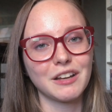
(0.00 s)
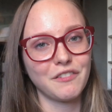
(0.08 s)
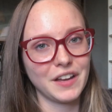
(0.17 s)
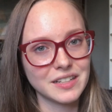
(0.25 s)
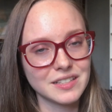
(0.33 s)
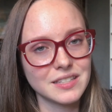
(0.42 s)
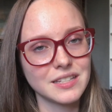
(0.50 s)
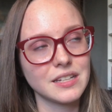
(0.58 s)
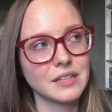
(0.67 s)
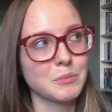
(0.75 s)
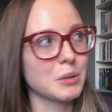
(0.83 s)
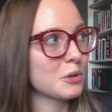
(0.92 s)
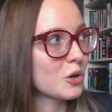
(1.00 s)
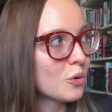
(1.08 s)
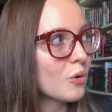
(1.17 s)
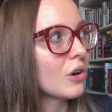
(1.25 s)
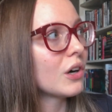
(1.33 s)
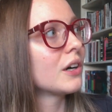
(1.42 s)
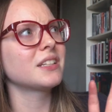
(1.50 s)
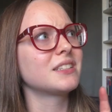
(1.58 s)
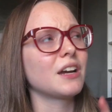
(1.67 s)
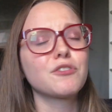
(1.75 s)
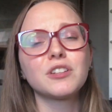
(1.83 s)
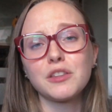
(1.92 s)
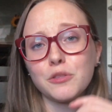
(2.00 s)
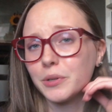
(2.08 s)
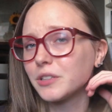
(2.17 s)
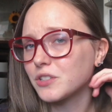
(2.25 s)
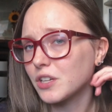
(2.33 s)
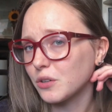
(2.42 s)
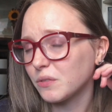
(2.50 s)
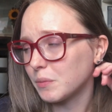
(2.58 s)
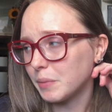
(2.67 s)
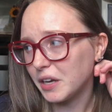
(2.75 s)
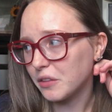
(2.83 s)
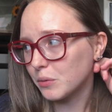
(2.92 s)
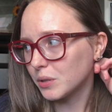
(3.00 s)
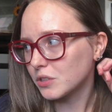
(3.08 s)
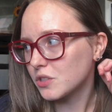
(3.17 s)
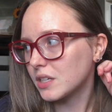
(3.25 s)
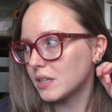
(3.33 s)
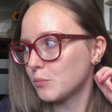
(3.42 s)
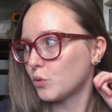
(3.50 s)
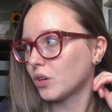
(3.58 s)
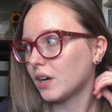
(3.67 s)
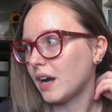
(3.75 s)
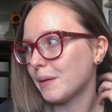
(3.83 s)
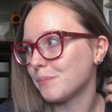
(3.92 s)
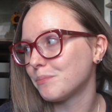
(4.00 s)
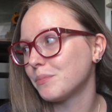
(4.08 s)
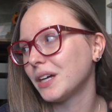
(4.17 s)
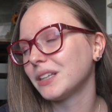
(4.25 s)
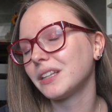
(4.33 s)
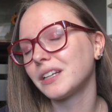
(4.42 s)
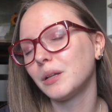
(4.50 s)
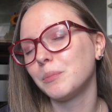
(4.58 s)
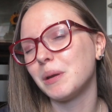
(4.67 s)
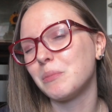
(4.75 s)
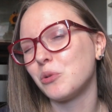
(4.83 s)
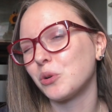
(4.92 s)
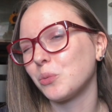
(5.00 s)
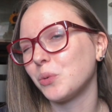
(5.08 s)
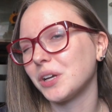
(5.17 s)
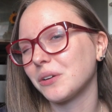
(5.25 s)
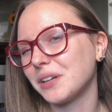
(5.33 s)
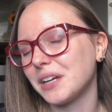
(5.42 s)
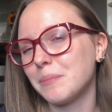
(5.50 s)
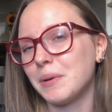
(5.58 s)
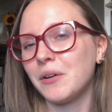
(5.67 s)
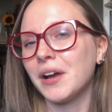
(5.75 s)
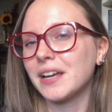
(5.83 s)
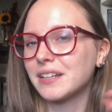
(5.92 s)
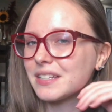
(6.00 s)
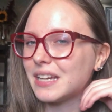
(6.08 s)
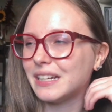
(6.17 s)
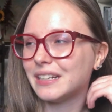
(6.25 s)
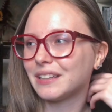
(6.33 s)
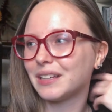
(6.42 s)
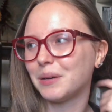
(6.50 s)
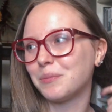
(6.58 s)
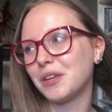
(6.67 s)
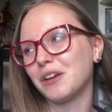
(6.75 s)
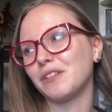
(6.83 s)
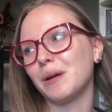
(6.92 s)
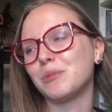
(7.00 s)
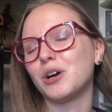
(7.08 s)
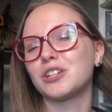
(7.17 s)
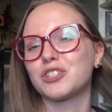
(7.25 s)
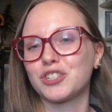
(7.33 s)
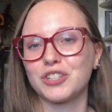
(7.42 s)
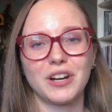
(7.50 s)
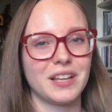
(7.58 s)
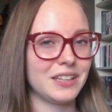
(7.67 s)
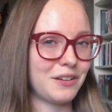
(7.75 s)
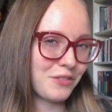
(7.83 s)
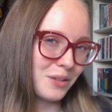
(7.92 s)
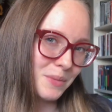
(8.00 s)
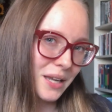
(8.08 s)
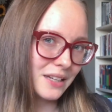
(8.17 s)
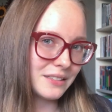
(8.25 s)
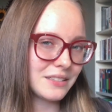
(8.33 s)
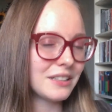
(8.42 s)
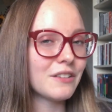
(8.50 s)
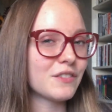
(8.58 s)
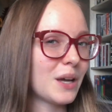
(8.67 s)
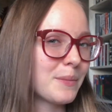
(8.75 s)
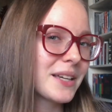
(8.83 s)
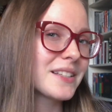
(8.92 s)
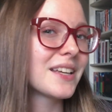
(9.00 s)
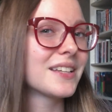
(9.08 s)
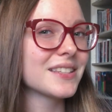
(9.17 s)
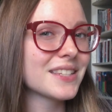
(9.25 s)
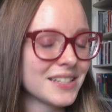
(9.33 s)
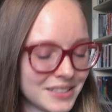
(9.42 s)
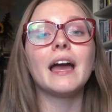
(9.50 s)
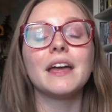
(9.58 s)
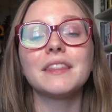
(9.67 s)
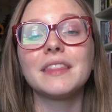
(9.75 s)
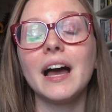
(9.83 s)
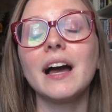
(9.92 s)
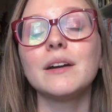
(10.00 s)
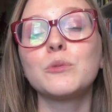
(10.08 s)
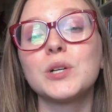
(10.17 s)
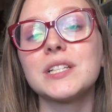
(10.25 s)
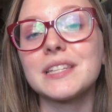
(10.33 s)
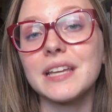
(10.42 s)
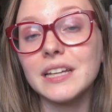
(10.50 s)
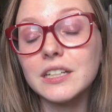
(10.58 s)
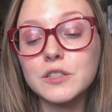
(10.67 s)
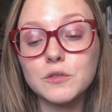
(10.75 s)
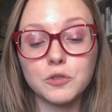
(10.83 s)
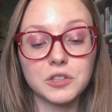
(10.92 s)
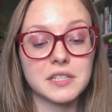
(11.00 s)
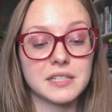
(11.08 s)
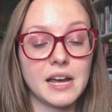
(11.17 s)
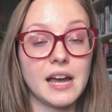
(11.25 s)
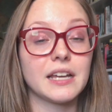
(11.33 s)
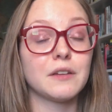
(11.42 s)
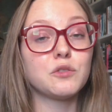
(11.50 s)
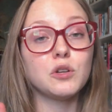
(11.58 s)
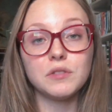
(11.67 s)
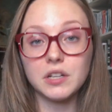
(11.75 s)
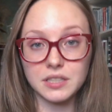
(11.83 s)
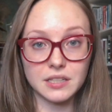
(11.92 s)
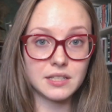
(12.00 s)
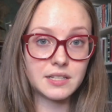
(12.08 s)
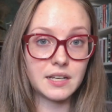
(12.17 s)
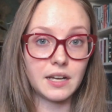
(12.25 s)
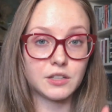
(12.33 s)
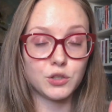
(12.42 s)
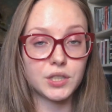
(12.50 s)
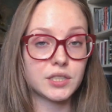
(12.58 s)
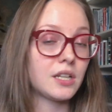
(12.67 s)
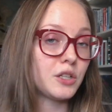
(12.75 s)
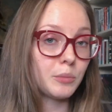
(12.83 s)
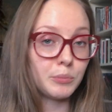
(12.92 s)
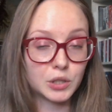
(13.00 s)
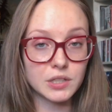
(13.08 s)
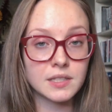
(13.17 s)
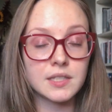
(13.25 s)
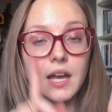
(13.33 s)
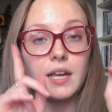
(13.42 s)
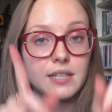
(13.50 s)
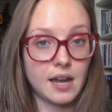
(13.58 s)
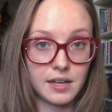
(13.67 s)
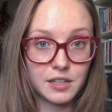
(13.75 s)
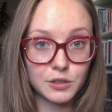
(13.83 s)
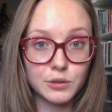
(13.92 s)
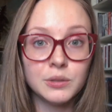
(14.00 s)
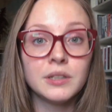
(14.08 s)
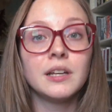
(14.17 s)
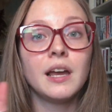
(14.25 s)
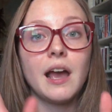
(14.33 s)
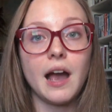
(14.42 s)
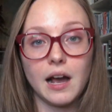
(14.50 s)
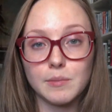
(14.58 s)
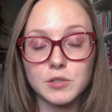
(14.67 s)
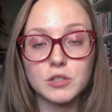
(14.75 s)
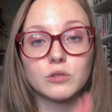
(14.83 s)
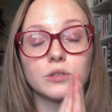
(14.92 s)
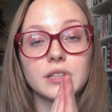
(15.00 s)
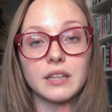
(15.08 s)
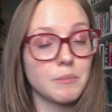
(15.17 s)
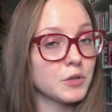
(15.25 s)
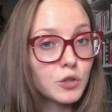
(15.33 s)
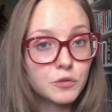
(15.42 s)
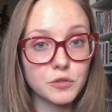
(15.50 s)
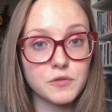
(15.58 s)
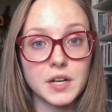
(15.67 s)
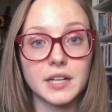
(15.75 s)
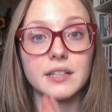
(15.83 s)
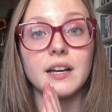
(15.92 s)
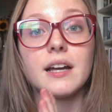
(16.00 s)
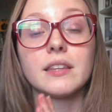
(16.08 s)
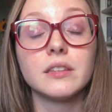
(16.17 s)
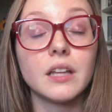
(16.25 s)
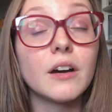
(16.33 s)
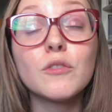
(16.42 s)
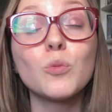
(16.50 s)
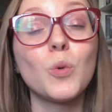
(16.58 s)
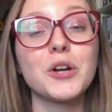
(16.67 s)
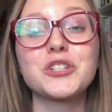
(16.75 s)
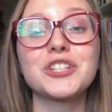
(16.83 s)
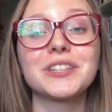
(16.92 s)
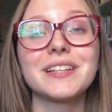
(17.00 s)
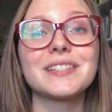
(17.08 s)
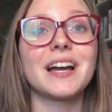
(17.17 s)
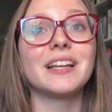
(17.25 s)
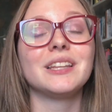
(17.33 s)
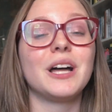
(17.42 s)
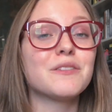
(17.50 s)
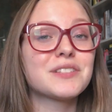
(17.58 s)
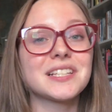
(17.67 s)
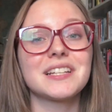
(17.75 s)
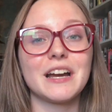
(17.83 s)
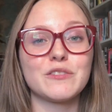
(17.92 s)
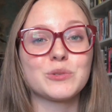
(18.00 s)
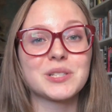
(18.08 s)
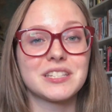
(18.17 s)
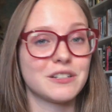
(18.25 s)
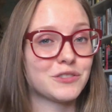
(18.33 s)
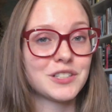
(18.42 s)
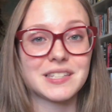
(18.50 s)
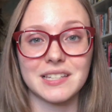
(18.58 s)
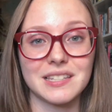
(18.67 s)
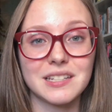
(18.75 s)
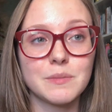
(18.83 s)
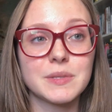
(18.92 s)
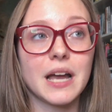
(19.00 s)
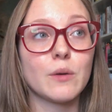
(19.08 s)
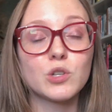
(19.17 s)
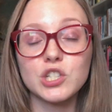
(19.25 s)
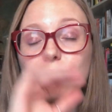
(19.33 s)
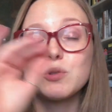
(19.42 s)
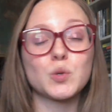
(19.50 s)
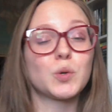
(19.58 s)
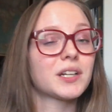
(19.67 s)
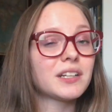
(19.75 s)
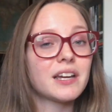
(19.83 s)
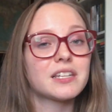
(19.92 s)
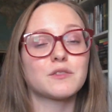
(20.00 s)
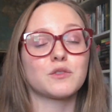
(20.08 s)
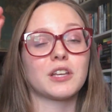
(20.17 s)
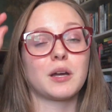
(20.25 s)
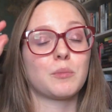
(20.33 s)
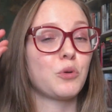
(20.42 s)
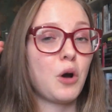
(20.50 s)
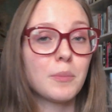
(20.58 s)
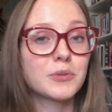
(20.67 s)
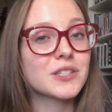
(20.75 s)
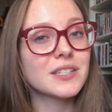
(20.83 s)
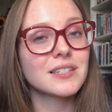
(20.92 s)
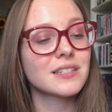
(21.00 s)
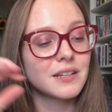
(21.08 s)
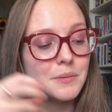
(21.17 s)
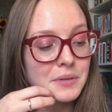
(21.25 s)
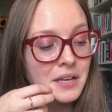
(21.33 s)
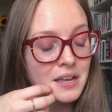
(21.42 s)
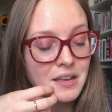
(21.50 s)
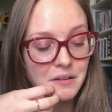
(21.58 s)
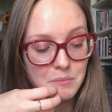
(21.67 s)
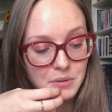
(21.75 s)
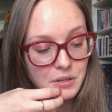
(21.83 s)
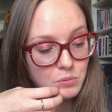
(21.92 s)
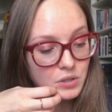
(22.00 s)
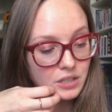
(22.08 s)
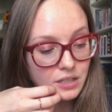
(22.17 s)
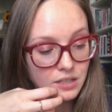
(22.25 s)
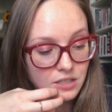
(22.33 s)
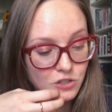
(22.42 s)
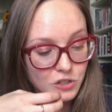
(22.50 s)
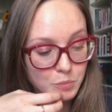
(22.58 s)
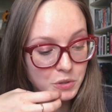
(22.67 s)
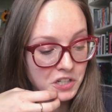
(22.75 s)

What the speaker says: fantasy, maybe horror, definitely thrillers, I don't even buy thrillers anymore, I'm a little bit more weary about annotating them if I'm not sure I love them yet, if that makes sense. And that was it for this tag. If you have not done this yet and you annotate your books, I tag you. Absolutely, let me know if you've done it. I love watching these. I love seeing everyone's different systems. I wish I was organized for like a proper system, but really it's just pure